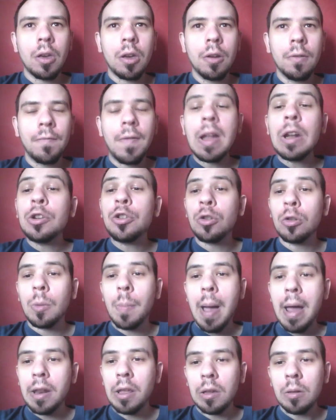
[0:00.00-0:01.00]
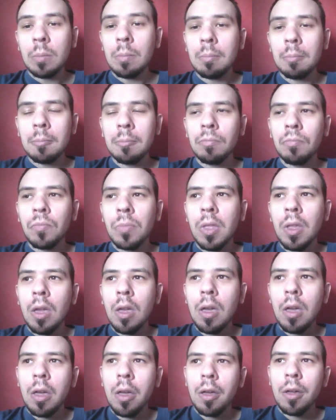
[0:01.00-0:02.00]
conventional banning.
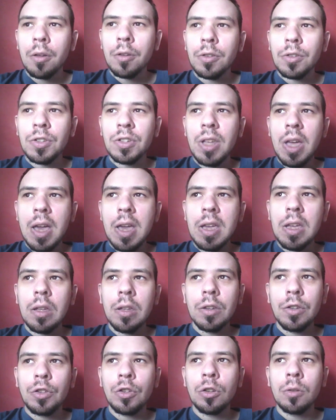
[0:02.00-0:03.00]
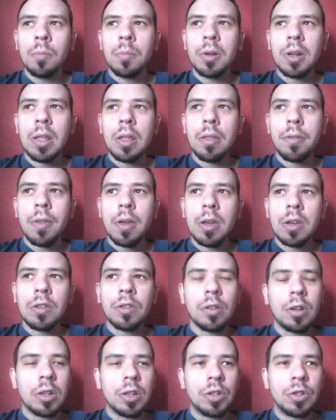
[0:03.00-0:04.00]
Because say somebody
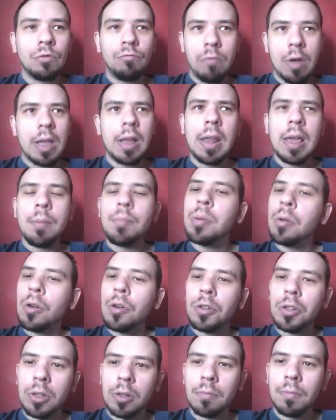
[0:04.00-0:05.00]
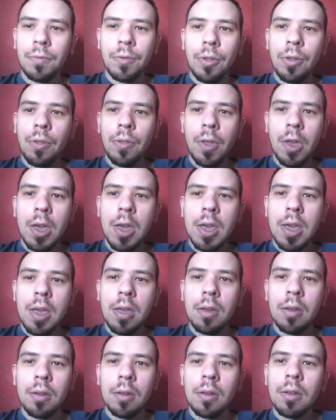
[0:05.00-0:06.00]
thinks that it's really important that
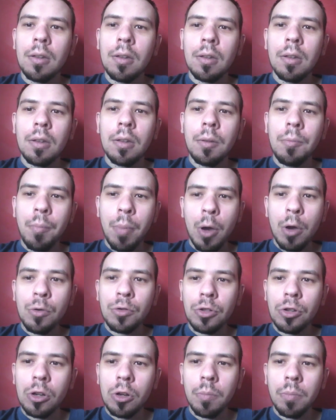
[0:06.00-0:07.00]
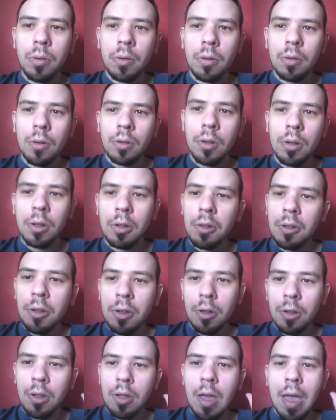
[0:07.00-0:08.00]
they post up,
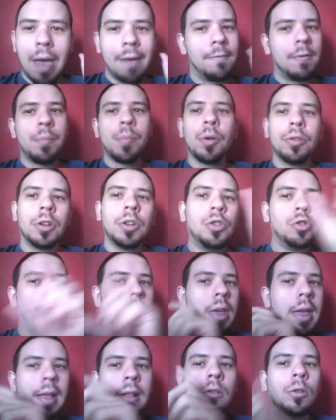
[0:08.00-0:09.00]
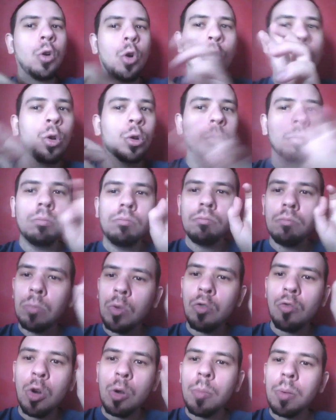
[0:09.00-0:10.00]
everybody should kill all
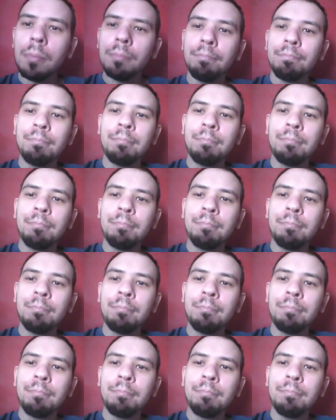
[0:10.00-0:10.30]
group,